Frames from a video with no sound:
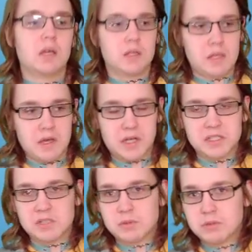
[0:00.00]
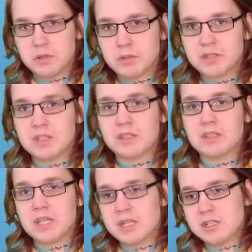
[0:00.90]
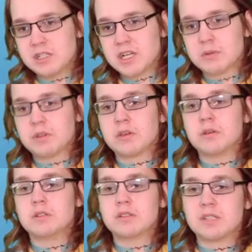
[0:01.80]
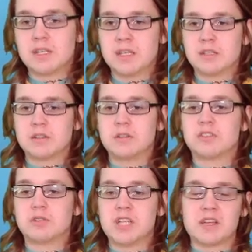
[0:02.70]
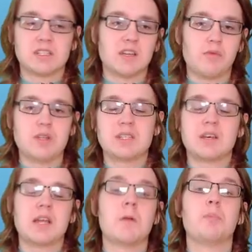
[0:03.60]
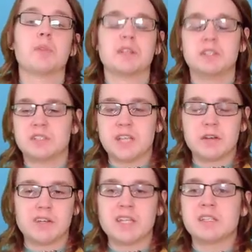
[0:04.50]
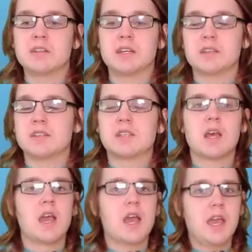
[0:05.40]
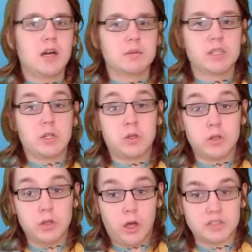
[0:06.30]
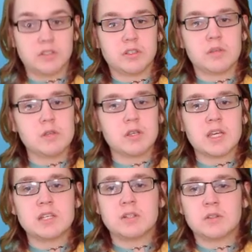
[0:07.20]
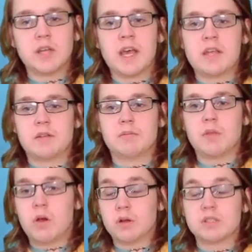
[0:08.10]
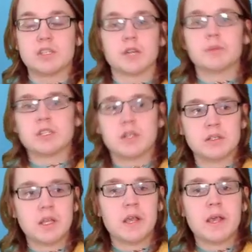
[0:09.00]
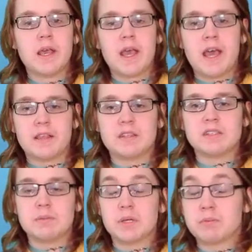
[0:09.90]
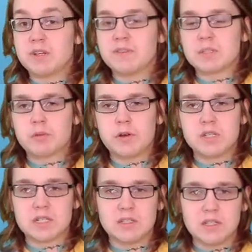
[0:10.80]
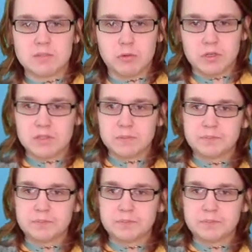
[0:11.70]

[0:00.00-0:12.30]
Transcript: the artists were doing one thing that they needed to check with coders, and then the coders were checking stuff with design. Just segregating it like this helped a lot on the communication, and honestly I wish I'd had this in my previous project at this point.